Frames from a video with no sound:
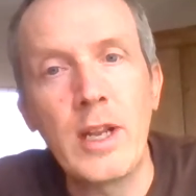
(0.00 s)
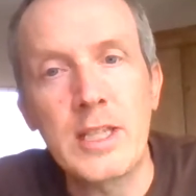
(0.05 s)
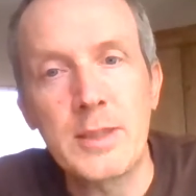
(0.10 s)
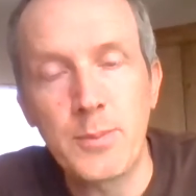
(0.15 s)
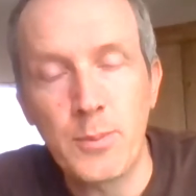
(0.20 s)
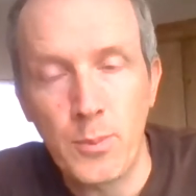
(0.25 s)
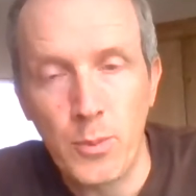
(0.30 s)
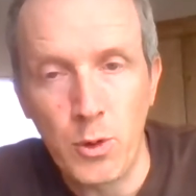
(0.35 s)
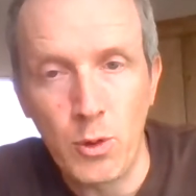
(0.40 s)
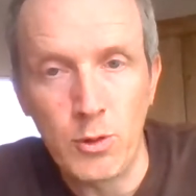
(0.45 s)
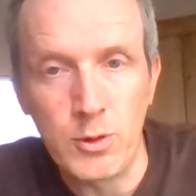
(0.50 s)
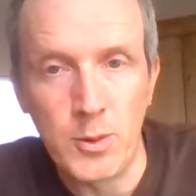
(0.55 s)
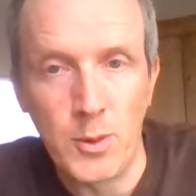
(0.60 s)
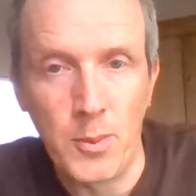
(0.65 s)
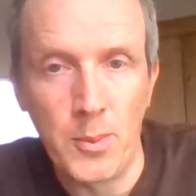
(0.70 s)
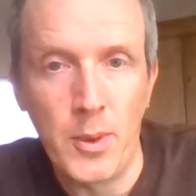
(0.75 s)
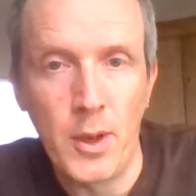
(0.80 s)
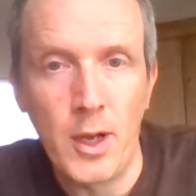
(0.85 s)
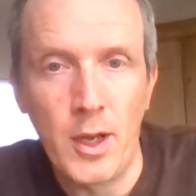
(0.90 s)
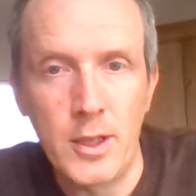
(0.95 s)
less
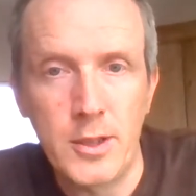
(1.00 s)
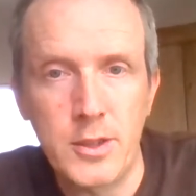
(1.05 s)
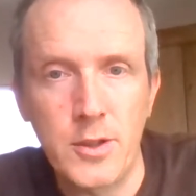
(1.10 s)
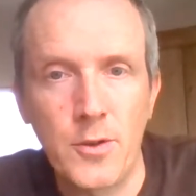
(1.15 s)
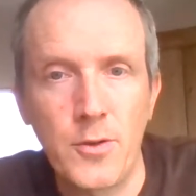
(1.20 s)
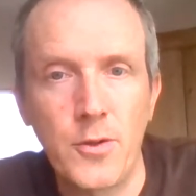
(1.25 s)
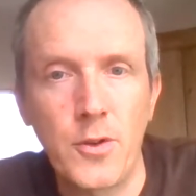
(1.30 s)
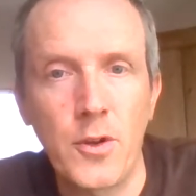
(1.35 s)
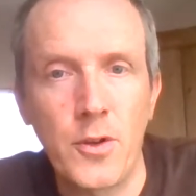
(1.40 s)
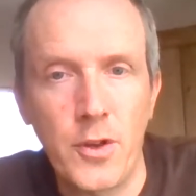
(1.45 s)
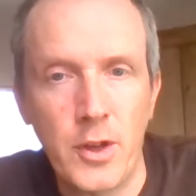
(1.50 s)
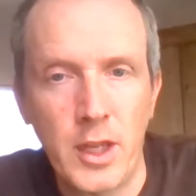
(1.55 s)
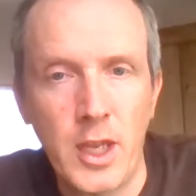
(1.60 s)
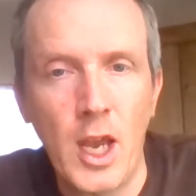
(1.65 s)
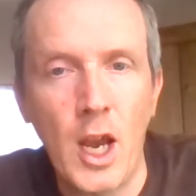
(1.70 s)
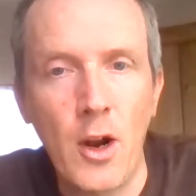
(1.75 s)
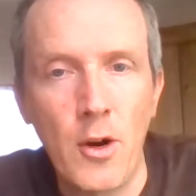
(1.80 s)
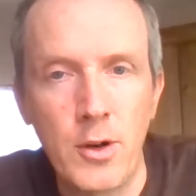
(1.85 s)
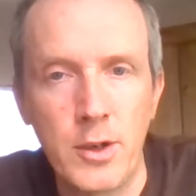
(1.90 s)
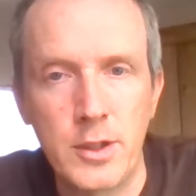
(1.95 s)
plausible parts of the
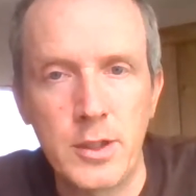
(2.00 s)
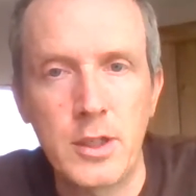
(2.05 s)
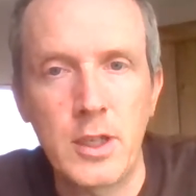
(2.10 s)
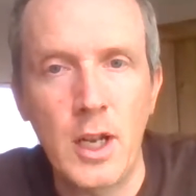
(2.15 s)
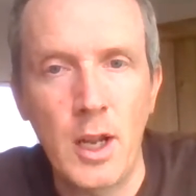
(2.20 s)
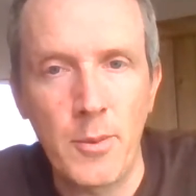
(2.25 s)
current